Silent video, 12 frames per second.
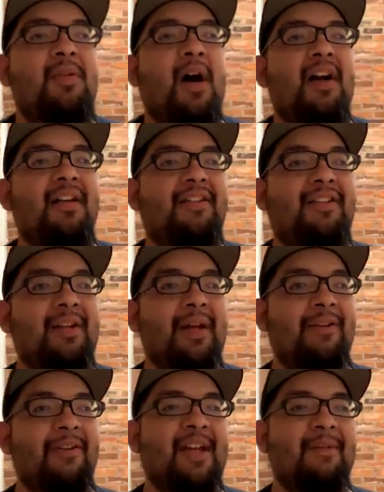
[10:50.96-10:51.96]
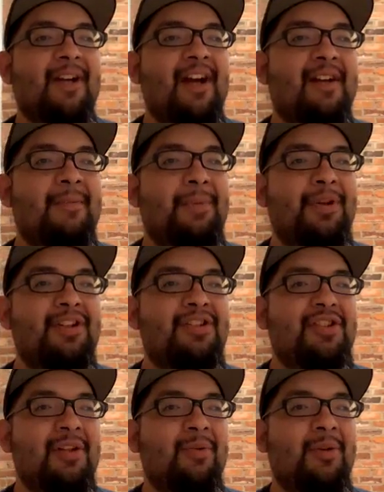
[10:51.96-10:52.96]
honestly, every time I got a beer,
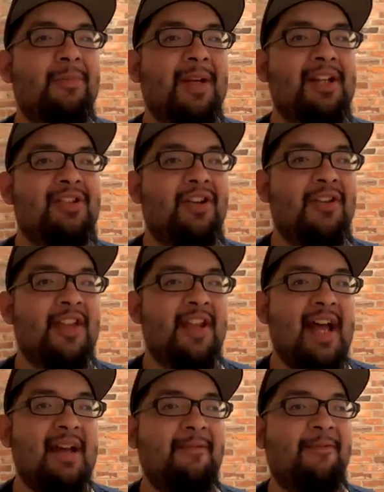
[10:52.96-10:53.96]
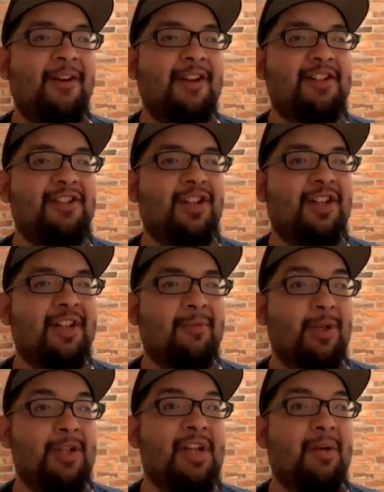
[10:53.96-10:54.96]
she would make sure that I didn't fucking chug
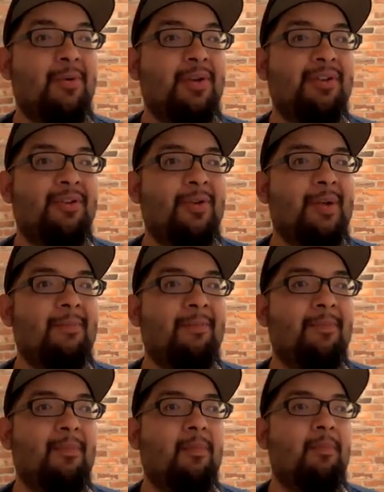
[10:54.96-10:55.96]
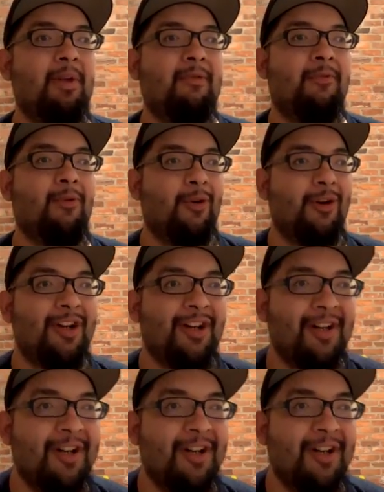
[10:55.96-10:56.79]
it, which I was doing before.